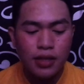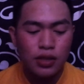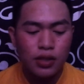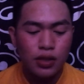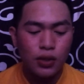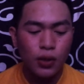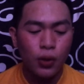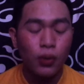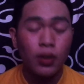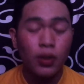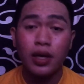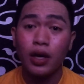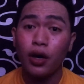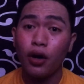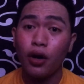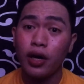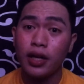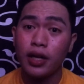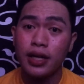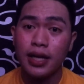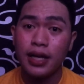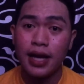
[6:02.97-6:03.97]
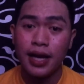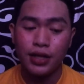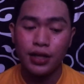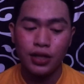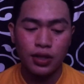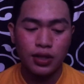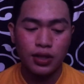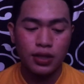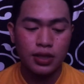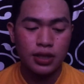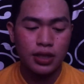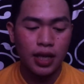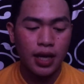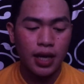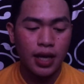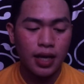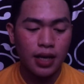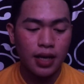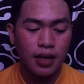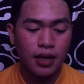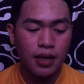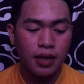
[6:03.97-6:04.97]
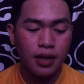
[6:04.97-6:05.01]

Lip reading: So, i-on na natin siya.